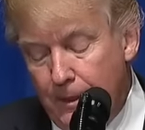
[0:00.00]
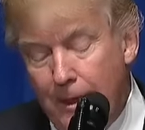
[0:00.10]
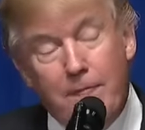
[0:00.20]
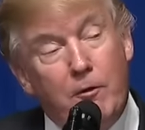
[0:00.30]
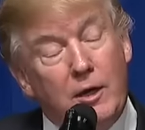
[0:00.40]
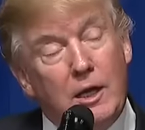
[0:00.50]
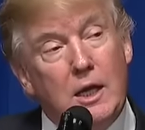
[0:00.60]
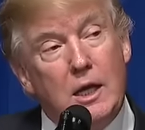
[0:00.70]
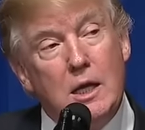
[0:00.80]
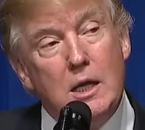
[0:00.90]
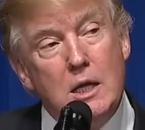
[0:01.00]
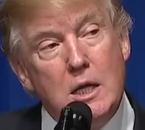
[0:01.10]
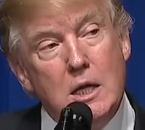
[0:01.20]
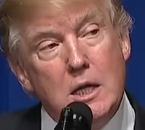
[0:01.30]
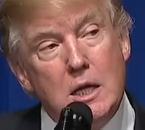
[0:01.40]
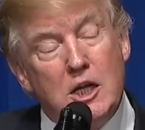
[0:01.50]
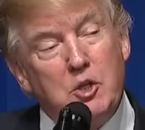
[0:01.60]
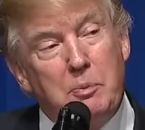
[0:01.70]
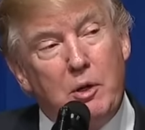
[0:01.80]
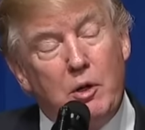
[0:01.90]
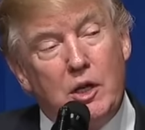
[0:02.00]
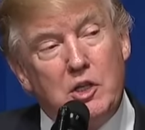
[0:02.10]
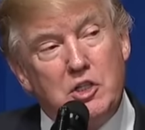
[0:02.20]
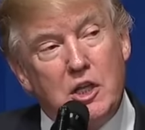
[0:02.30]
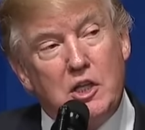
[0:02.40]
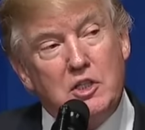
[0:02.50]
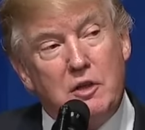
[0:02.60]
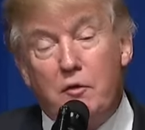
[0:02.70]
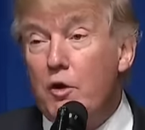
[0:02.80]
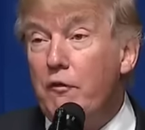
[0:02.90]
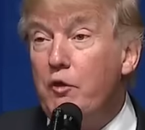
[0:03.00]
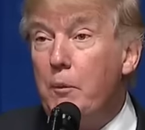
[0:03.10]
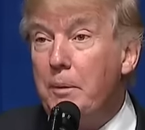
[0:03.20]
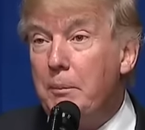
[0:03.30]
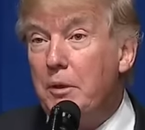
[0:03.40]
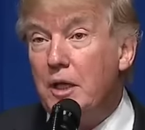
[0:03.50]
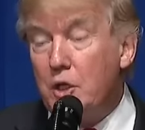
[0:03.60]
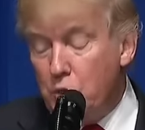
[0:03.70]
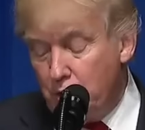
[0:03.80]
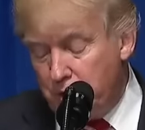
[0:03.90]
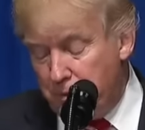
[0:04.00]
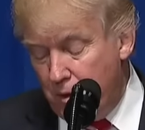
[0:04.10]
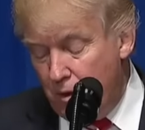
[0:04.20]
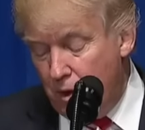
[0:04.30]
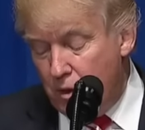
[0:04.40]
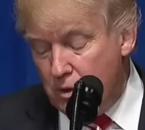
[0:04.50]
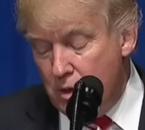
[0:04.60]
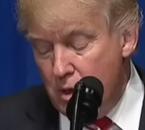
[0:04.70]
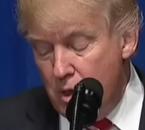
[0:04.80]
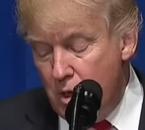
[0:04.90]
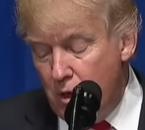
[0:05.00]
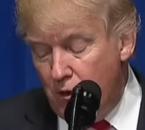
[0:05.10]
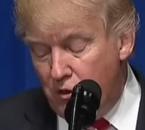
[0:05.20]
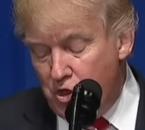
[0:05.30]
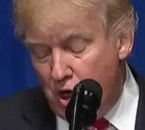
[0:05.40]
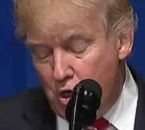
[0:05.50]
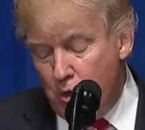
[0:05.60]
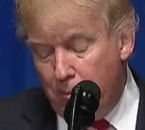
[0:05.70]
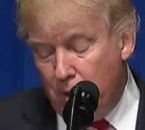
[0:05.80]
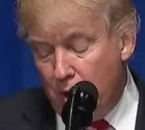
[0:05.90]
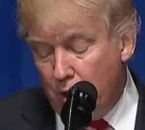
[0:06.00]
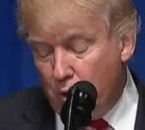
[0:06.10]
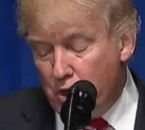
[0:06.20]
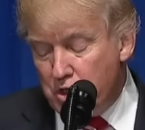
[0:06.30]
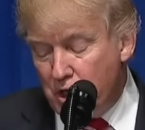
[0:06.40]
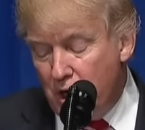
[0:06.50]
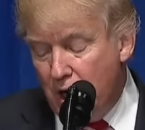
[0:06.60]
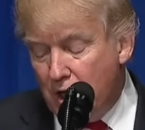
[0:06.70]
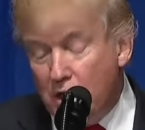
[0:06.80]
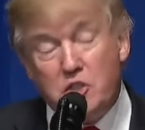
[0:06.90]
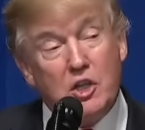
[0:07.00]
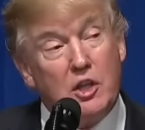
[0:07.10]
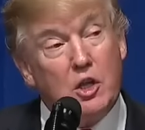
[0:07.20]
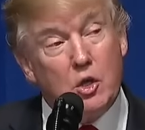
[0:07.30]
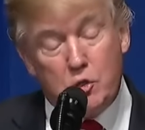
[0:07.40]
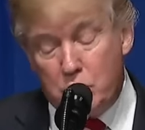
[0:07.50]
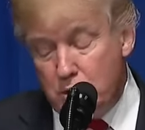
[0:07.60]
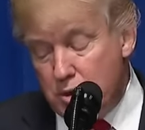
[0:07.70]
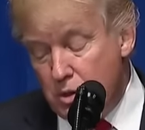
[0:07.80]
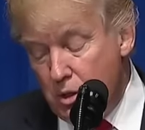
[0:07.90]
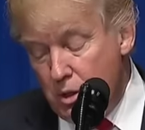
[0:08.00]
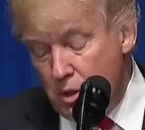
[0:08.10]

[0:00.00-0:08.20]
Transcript: They've really experienced things that very few people get to experience. You've shed your blood across the continents and the oceans.